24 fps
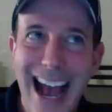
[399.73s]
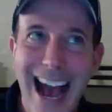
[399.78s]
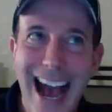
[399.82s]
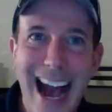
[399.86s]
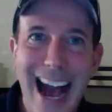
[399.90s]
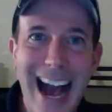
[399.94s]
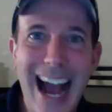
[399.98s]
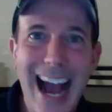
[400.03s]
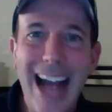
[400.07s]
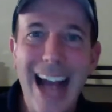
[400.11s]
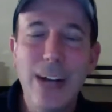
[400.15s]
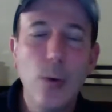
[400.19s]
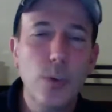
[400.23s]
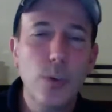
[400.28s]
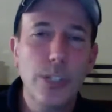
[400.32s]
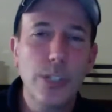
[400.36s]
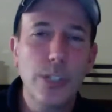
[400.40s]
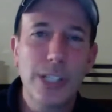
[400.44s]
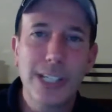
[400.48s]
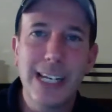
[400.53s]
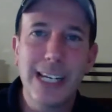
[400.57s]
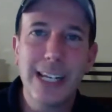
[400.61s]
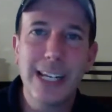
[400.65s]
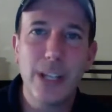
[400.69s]
I don't
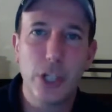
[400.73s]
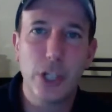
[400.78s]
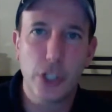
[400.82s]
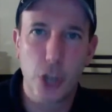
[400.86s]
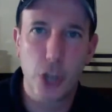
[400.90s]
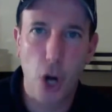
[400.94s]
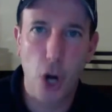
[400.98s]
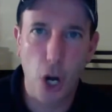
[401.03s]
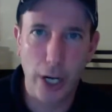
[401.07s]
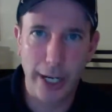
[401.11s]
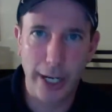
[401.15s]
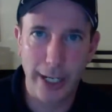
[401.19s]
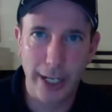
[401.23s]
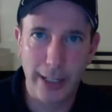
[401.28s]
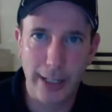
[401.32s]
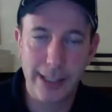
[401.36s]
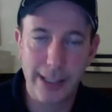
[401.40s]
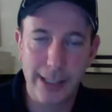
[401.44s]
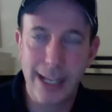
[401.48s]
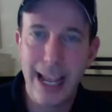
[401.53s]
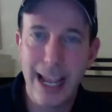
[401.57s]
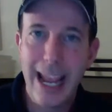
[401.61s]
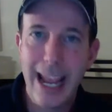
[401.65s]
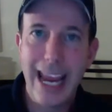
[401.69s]
see the
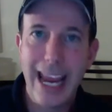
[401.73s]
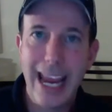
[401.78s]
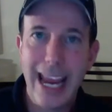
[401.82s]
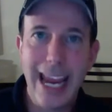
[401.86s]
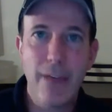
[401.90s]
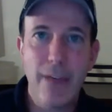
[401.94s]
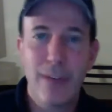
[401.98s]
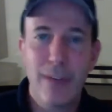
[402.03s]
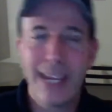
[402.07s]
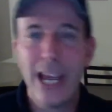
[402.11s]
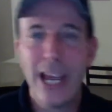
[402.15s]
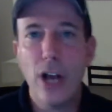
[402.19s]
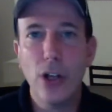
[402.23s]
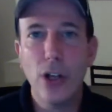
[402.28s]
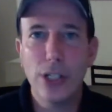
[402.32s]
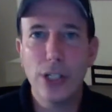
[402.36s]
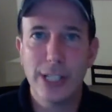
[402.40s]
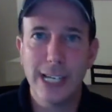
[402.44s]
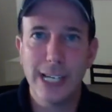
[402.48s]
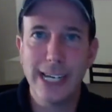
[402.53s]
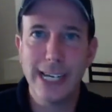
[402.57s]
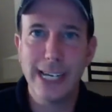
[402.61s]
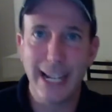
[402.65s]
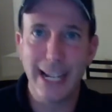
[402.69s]
targets. If
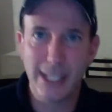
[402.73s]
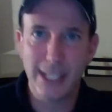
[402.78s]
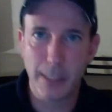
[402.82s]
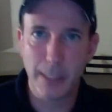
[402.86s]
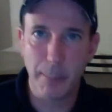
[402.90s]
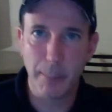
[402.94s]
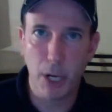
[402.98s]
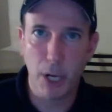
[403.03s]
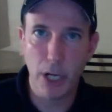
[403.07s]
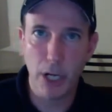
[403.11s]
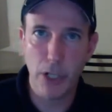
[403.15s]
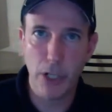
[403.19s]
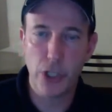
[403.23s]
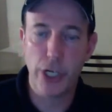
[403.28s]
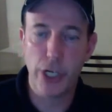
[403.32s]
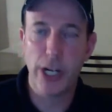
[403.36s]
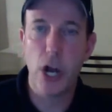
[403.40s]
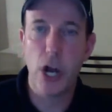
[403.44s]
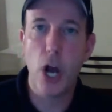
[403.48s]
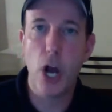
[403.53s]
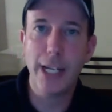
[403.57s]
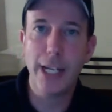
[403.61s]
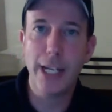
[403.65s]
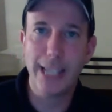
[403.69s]
Kelsey gets a bunch and
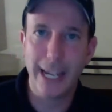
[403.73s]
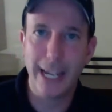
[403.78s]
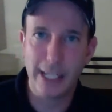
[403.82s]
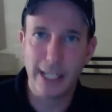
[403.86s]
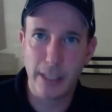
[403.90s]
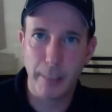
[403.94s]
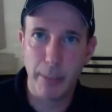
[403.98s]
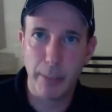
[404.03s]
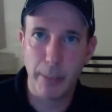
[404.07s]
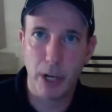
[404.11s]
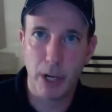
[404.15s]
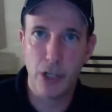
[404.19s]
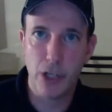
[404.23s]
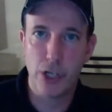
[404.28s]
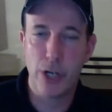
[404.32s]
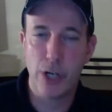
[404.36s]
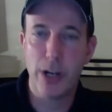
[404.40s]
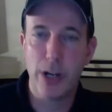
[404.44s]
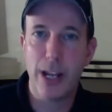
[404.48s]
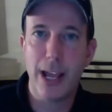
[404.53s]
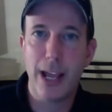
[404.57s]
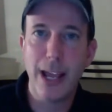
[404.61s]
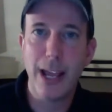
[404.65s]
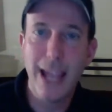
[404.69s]
Hunt gets a bunch
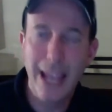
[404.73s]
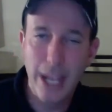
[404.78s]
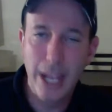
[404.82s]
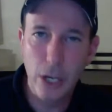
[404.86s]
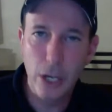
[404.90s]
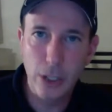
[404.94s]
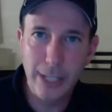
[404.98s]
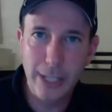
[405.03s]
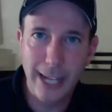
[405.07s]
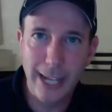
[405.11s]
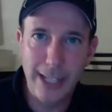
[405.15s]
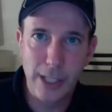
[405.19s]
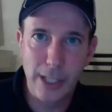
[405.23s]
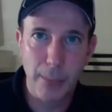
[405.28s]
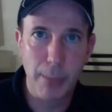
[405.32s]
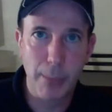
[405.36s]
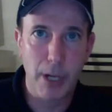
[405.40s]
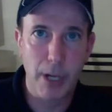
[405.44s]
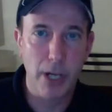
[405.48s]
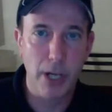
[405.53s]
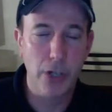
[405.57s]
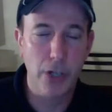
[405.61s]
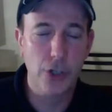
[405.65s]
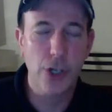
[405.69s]
and Hill gets a
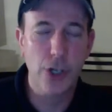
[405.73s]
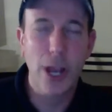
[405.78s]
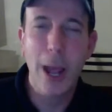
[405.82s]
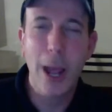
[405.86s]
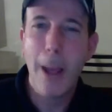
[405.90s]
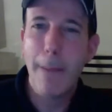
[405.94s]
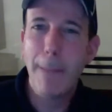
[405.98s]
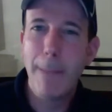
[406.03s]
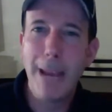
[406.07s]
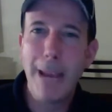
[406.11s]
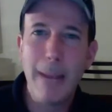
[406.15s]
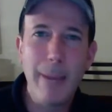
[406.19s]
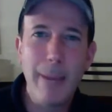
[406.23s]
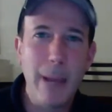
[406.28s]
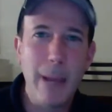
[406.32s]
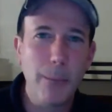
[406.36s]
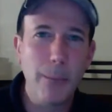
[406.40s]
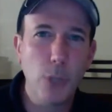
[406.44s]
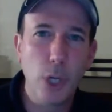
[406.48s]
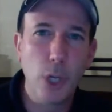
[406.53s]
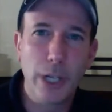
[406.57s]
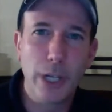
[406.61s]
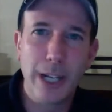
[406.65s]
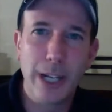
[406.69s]
bunch, maybe I'm
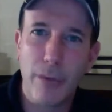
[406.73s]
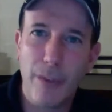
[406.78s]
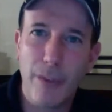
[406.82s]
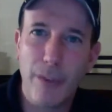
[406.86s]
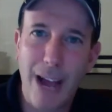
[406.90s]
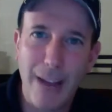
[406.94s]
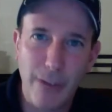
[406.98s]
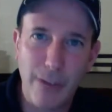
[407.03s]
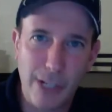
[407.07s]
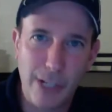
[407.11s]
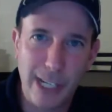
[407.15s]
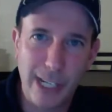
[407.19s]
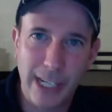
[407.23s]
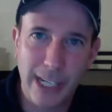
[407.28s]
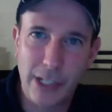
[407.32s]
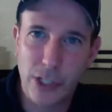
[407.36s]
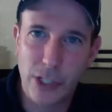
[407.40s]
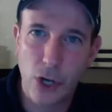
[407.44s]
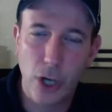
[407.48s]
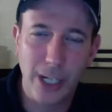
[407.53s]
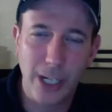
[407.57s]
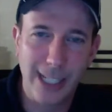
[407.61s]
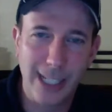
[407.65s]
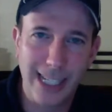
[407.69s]
looking at 5 or 6
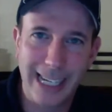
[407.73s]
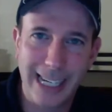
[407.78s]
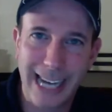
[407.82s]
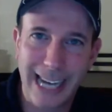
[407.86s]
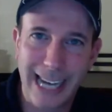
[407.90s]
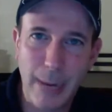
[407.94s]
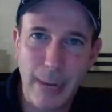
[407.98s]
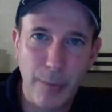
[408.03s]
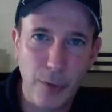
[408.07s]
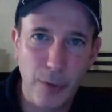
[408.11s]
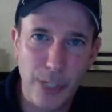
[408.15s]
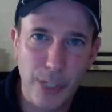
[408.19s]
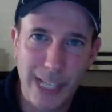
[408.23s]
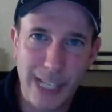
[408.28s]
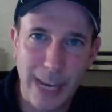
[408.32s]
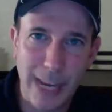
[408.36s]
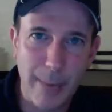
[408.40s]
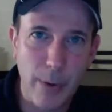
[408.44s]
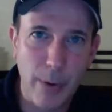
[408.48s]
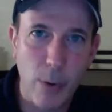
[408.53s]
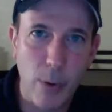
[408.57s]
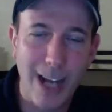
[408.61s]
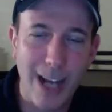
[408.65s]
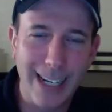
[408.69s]
targets a game for Sammy
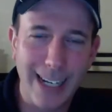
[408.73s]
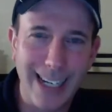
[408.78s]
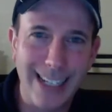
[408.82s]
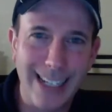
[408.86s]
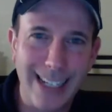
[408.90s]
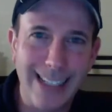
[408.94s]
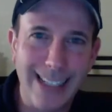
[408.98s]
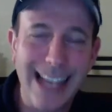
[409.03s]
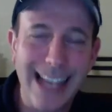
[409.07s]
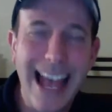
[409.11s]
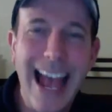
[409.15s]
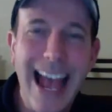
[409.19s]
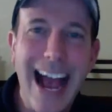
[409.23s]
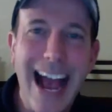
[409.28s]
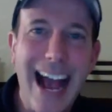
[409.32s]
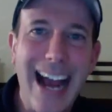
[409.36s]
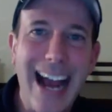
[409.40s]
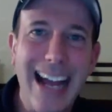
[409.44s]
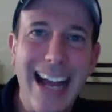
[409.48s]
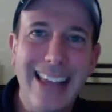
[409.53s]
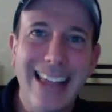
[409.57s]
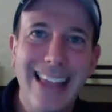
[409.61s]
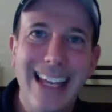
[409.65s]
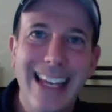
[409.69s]
Watkins. I
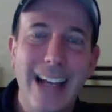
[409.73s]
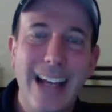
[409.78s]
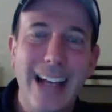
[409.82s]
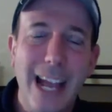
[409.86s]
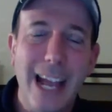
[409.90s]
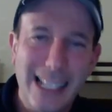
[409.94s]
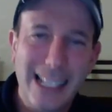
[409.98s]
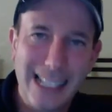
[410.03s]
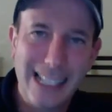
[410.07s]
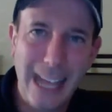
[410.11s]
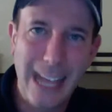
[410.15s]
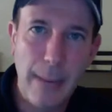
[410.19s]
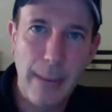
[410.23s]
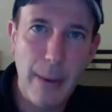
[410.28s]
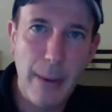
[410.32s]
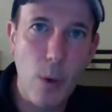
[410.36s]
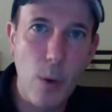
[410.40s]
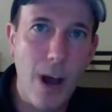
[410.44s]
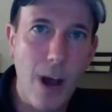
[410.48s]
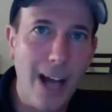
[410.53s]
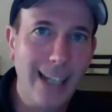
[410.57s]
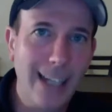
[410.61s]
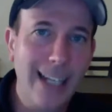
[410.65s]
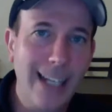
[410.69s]
think Sammy
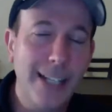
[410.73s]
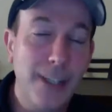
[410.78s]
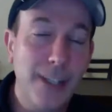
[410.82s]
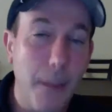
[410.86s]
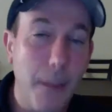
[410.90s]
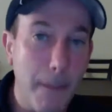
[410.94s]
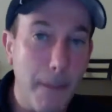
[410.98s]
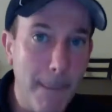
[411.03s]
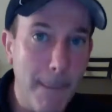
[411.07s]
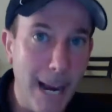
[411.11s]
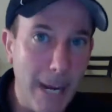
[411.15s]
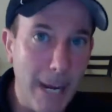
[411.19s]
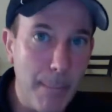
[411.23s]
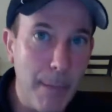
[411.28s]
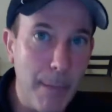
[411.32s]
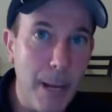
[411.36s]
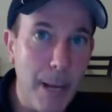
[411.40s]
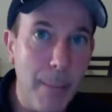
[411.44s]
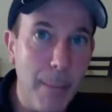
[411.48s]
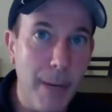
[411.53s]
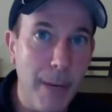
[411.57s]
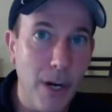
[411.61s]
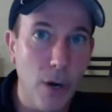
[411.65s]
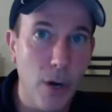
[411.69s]
Watkins might be a
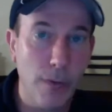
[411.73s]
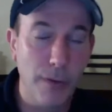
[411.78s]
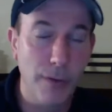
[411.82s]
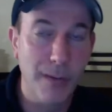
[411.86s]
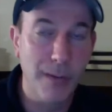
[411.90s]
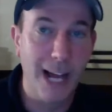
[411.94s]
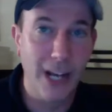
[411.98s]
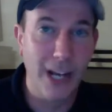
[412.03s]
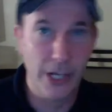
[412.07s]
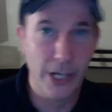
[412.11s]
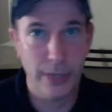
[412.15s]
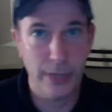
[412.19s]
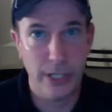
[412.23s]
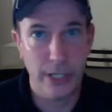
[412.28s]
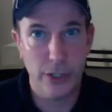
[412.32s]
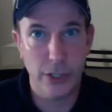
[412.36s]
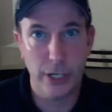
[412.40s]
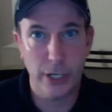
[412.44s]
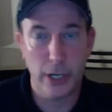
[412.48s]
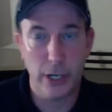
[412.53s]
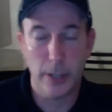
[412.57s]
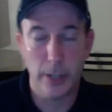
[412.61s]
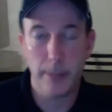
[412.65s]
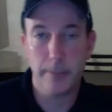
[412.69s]
bit overvalued this
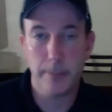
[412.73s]
year.